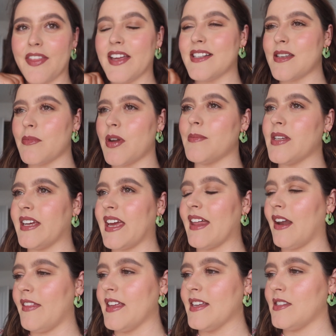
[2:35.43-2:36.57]
I think sometimes I
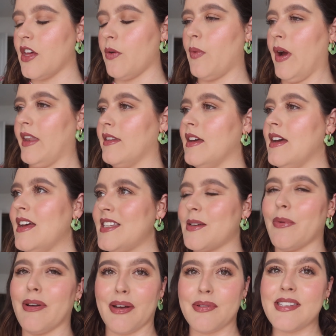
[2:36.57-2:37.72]
get like this though when
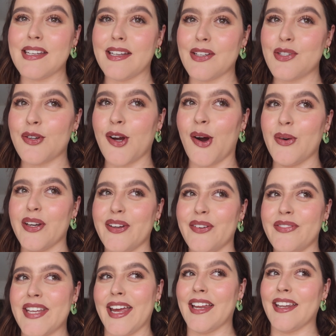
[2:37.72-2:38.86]
someone else is in control
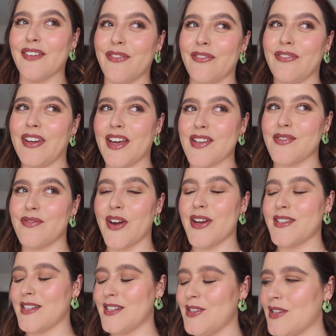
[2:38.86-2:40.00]
of taking the videos and
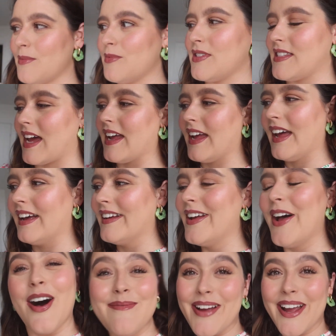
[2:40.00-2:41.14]
photos because usually I'm just sat here
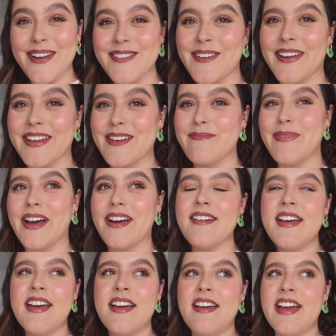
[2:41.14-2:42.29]
on my own doing them but
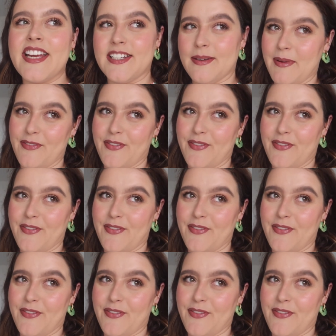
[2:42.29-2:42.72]
it should be